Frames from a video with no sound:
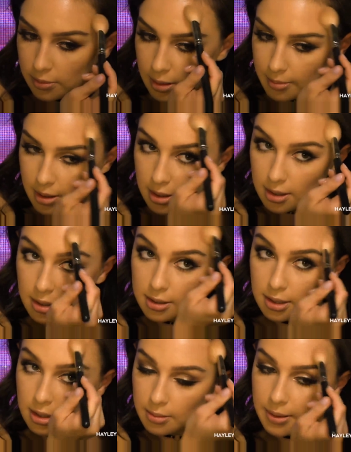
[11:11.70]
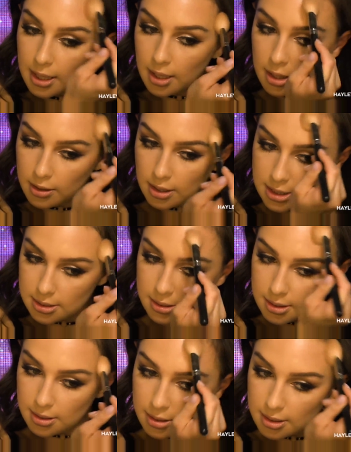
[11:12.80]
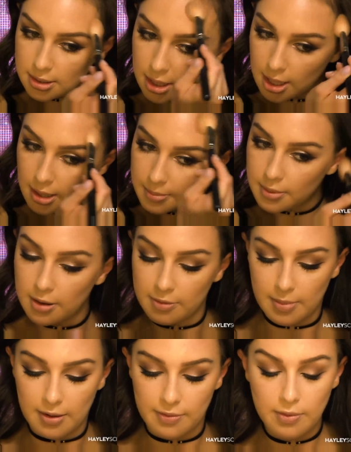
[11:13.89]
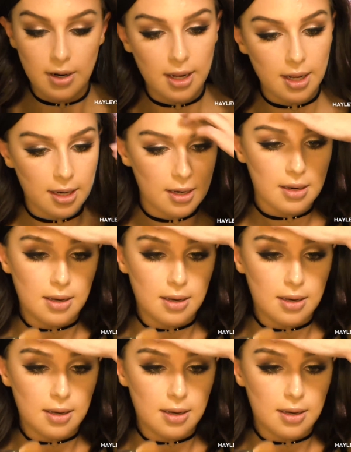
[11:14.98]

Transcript: rub a little bit on the top of my forehead.